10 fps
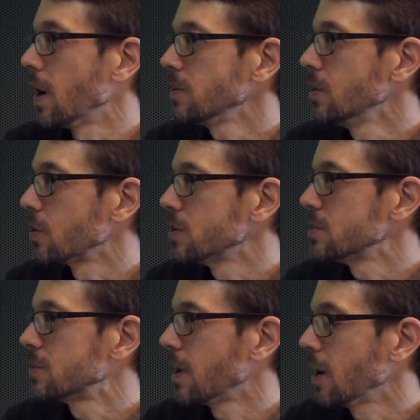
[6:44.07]
I, you know,
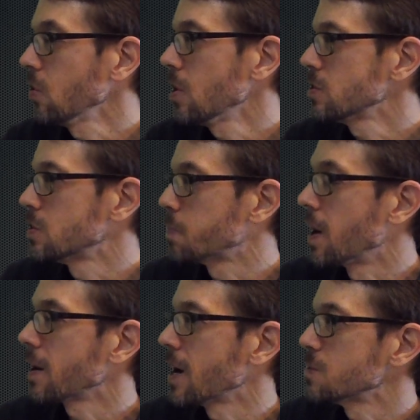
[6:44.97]
because how long has this
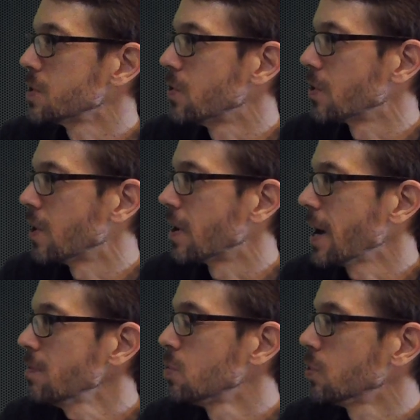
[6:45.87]
podcast been going on? And
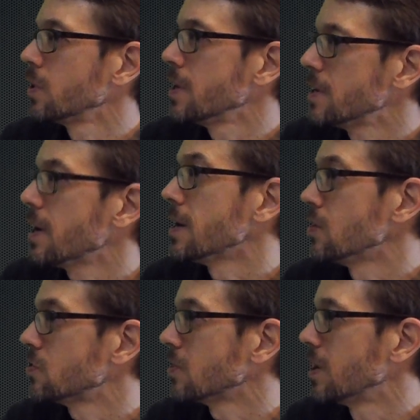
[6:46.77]
I haven't rolled any
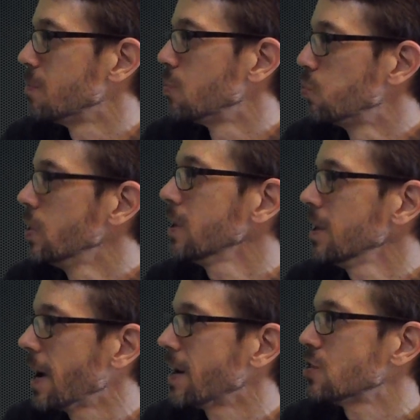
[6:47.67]
dice. That's I'm right.
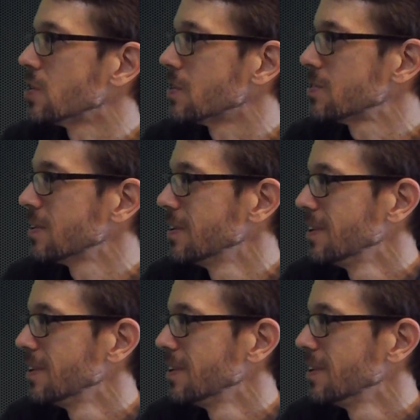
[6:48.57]
really anxious.